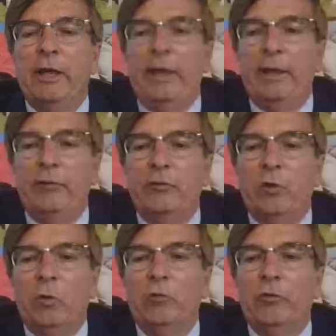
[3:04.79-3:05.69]
And
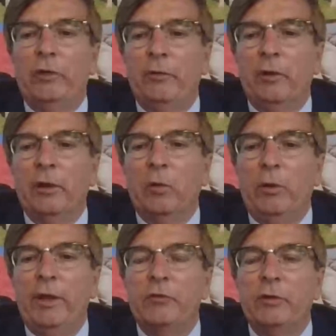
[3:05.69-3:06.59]
so we're seeing the
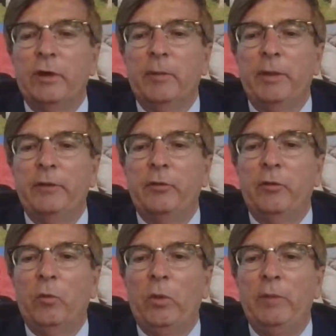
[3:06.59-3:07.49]
liquidation come into
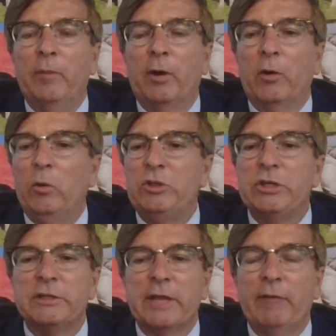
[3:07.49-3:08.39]
the wheat market. We
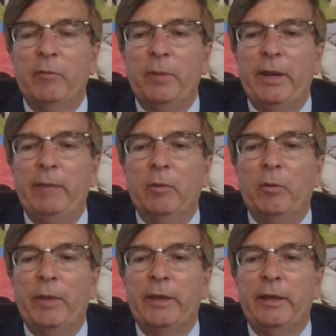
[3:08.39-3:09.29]
just haven't been able
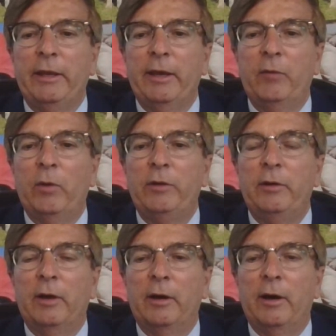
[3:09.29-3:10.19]
to make any headway
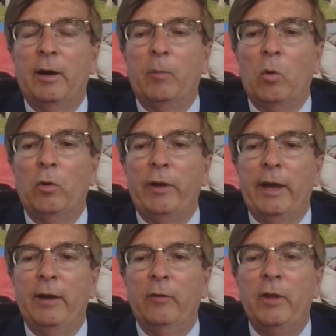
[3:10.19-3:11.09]
uh, up or
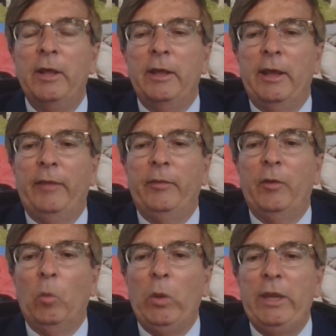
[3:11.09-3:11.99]
down. And
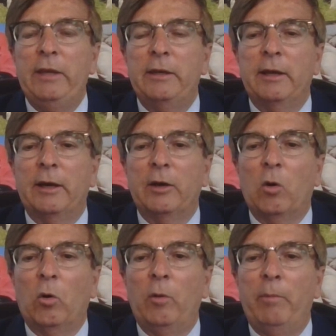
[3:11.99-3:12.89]
the wheat uh,
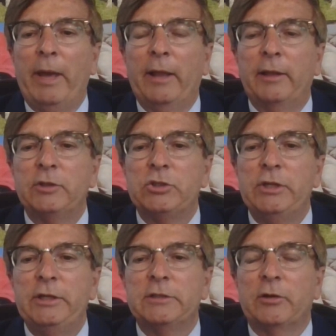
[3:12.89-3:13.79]
corn balance
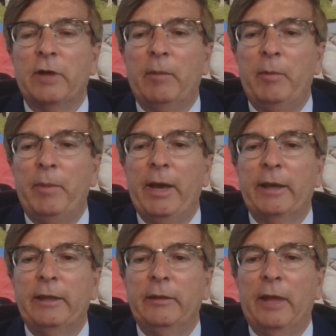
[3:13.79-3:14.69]
sheets are coming
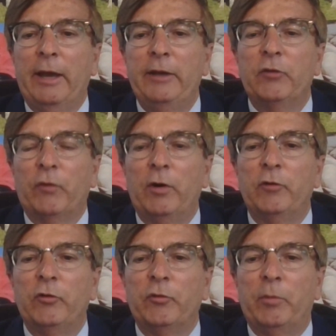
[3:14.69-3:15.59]
back in line as far
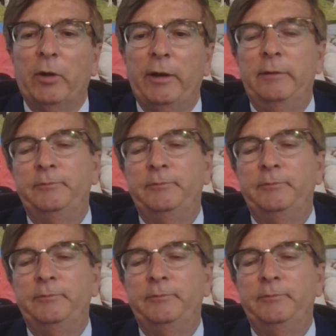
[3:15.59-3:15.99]
as the spread.